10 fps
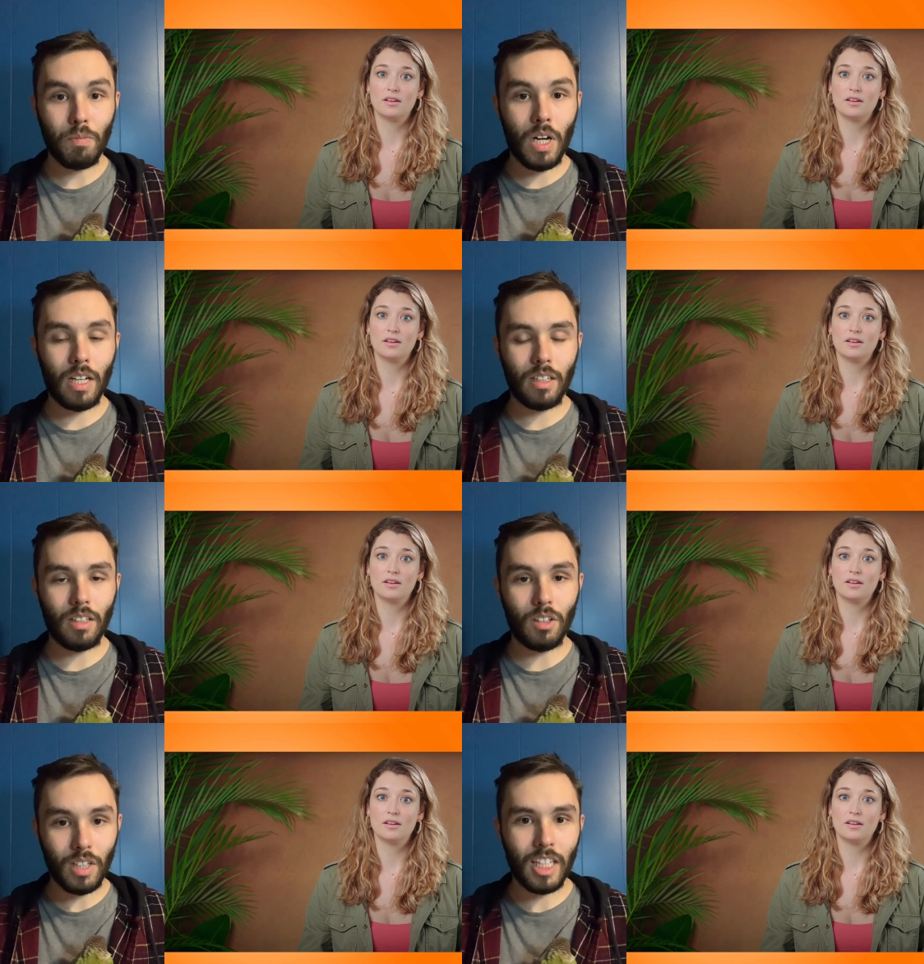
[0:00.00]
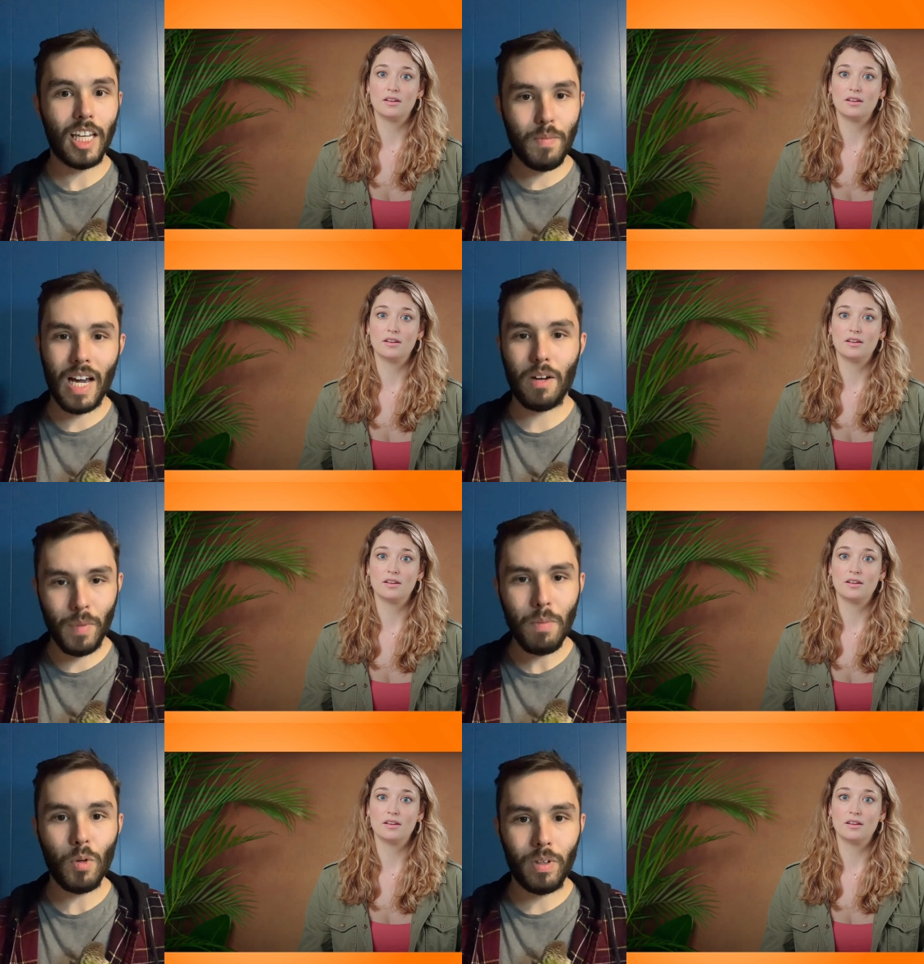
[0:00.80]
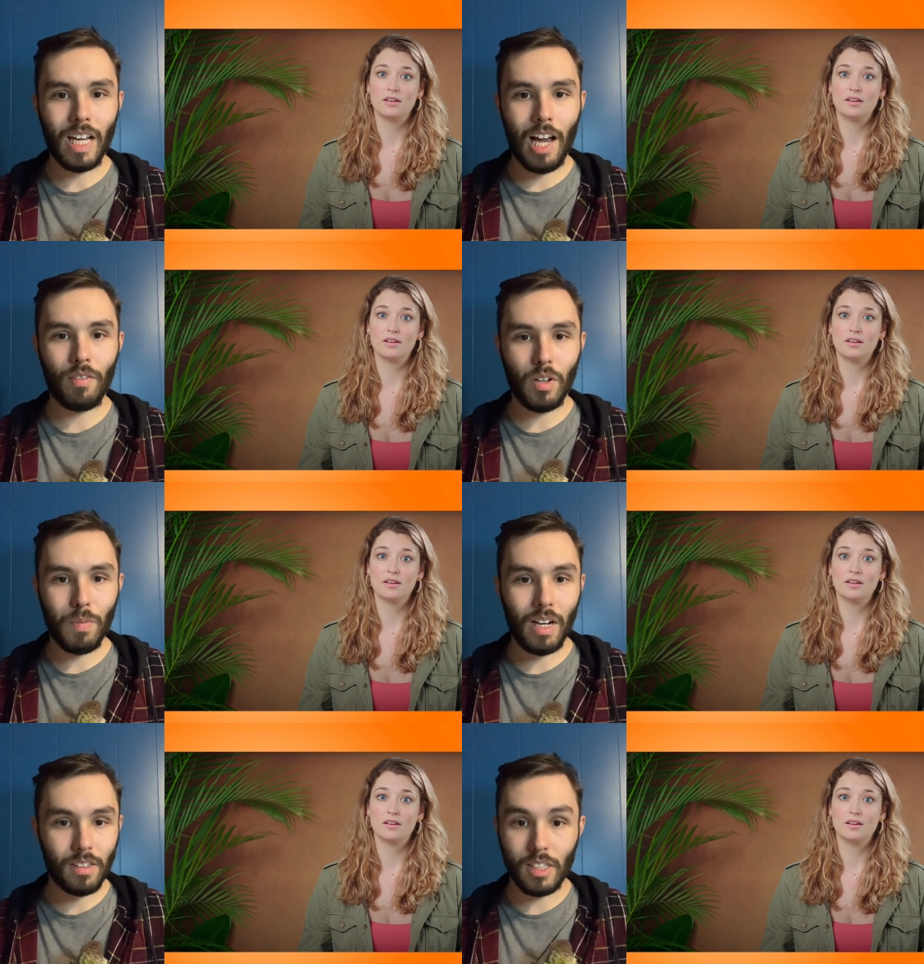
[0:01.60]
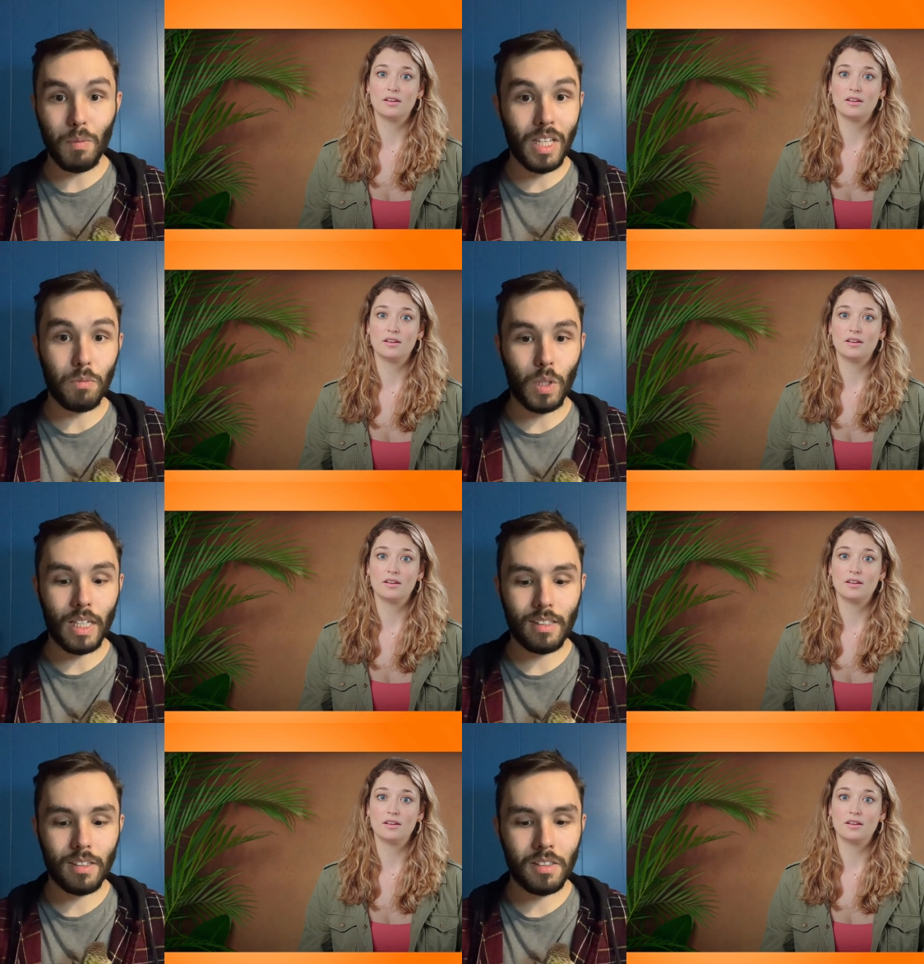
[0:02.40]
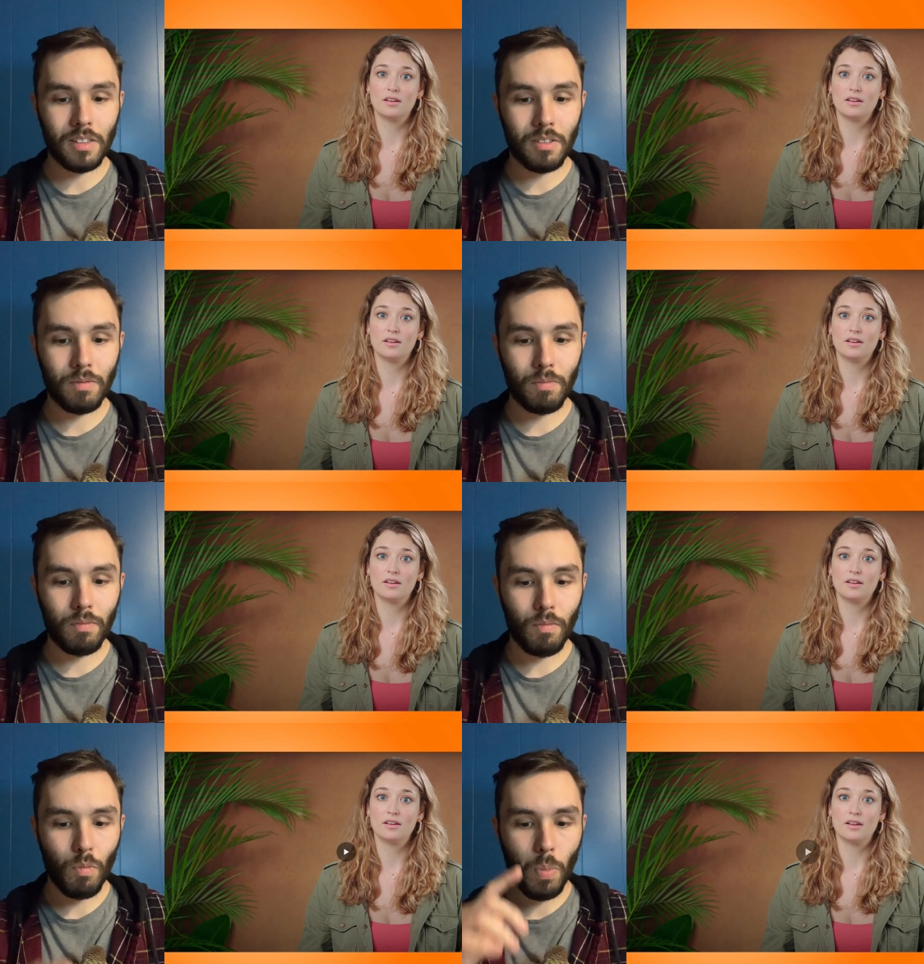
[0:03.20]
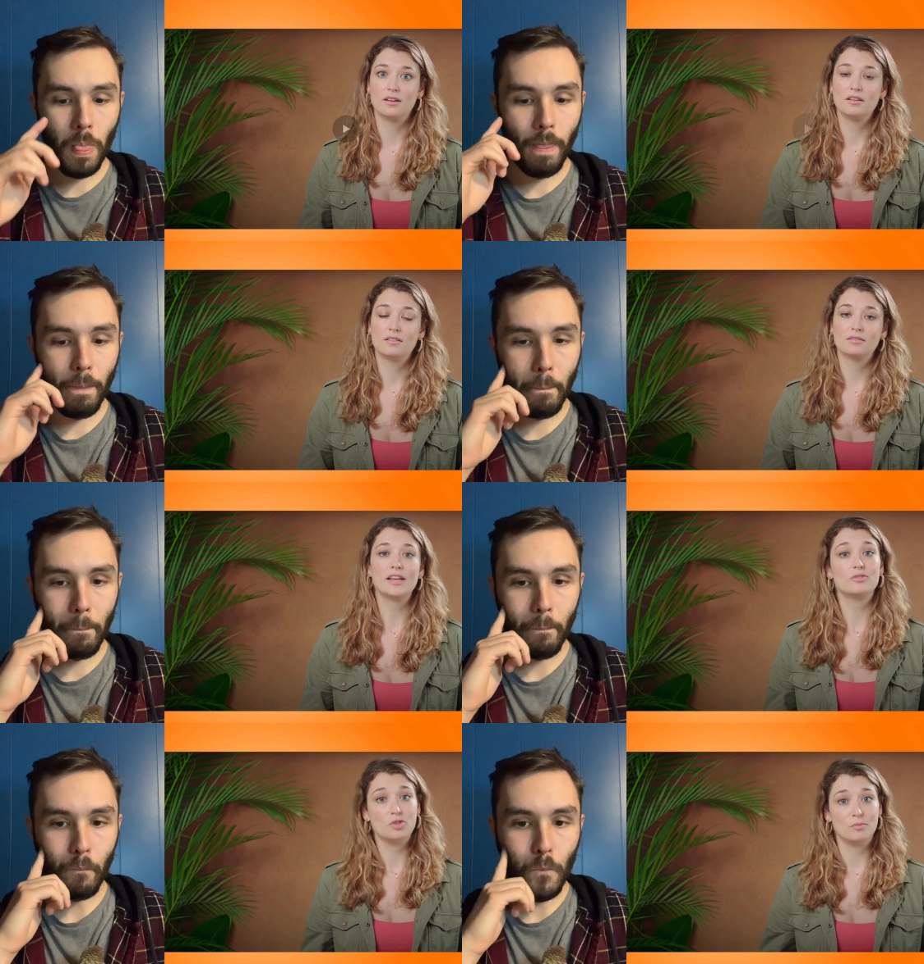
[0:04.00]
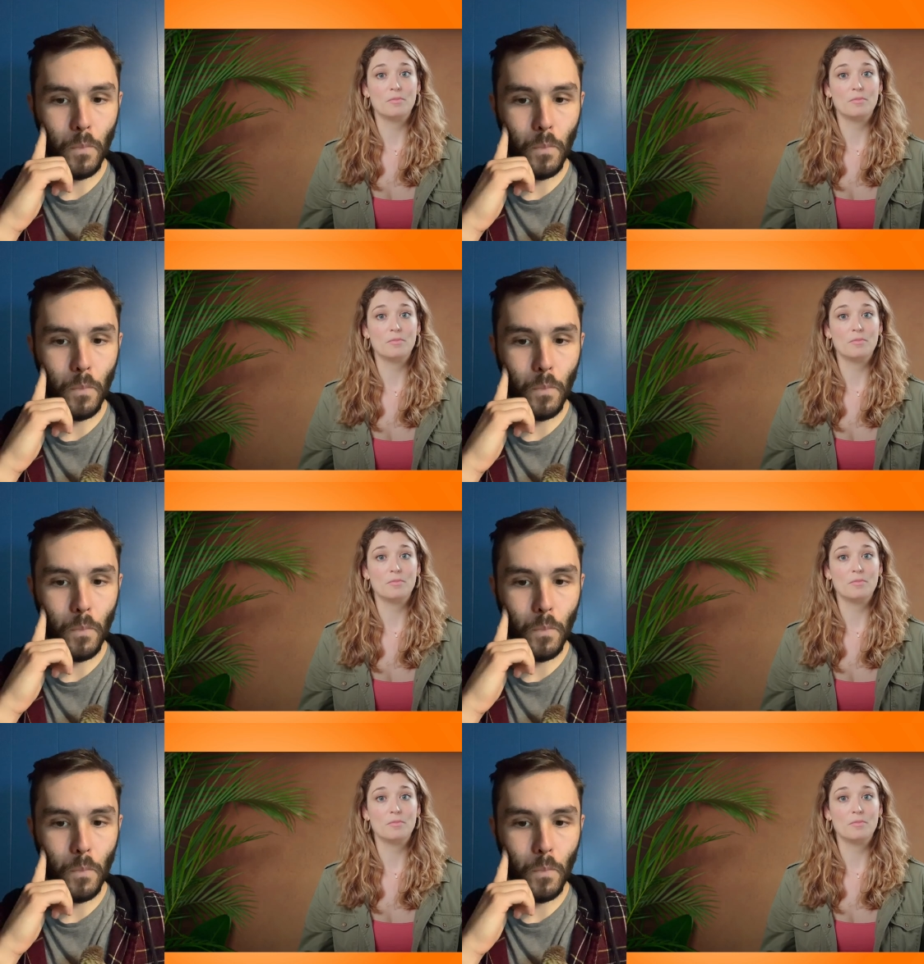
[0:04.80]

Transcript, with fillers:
Speaker 1: but look at the amount of people we have compared to some other places
Speaker 2: like human